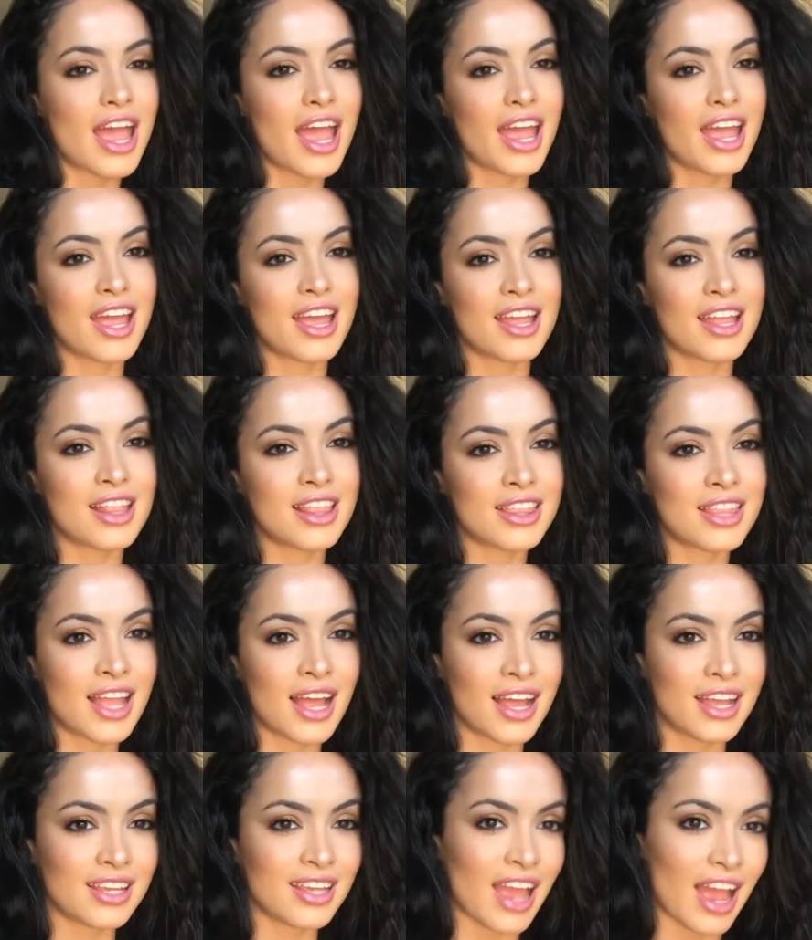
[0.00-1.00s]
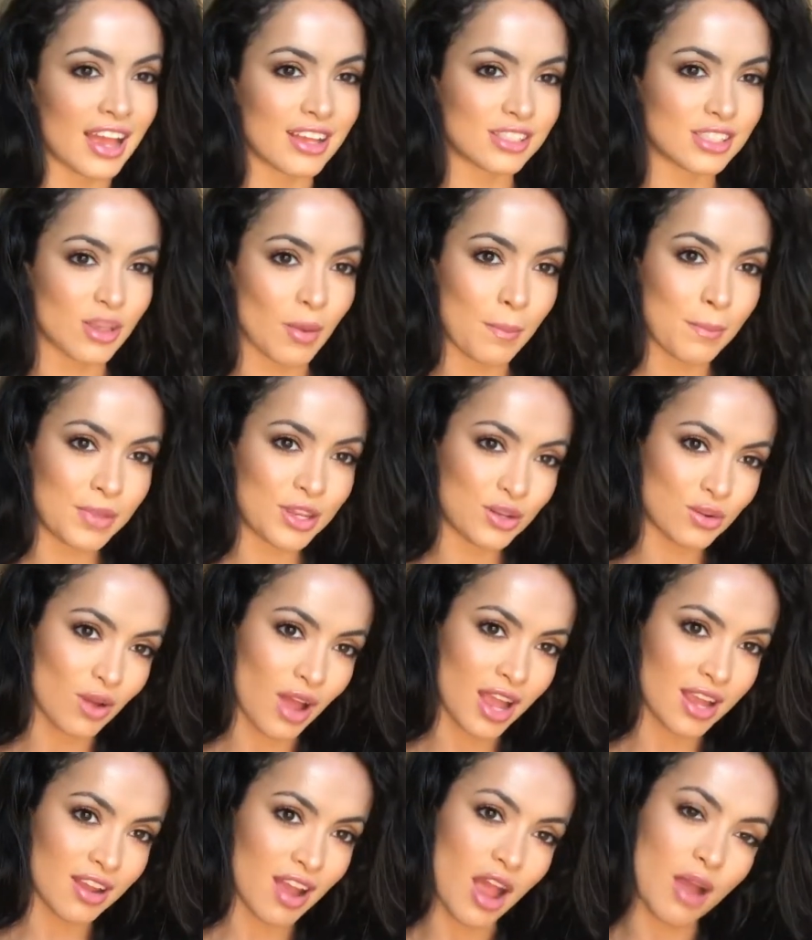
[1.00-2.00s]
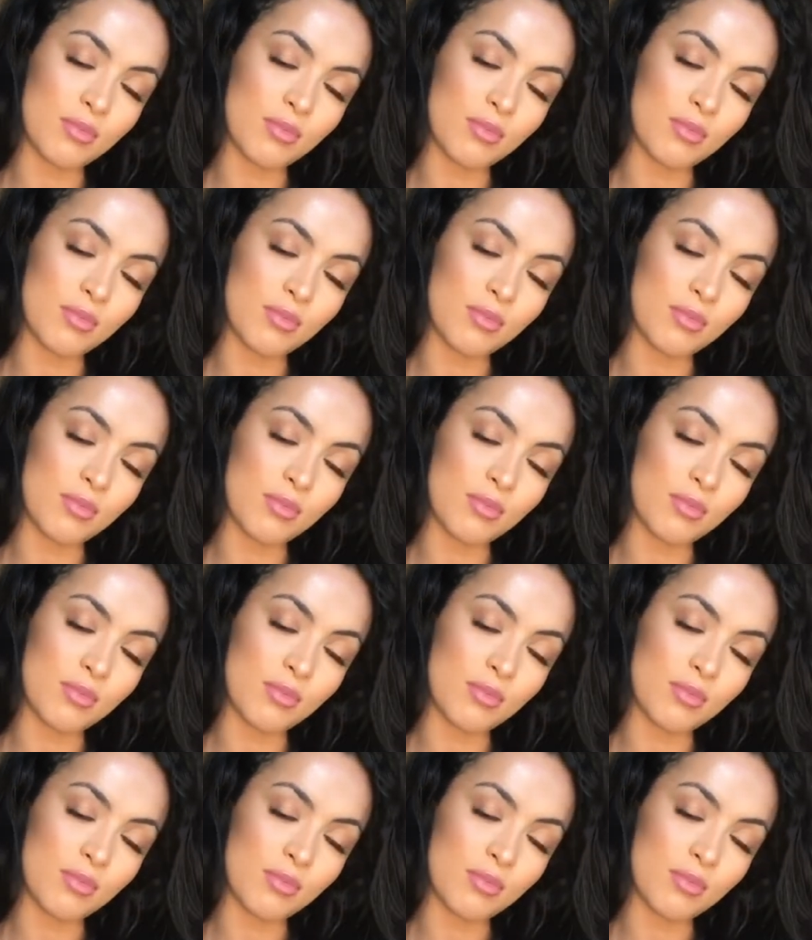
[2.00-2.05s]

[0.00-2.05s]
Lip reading: And yeah, so meanwhile,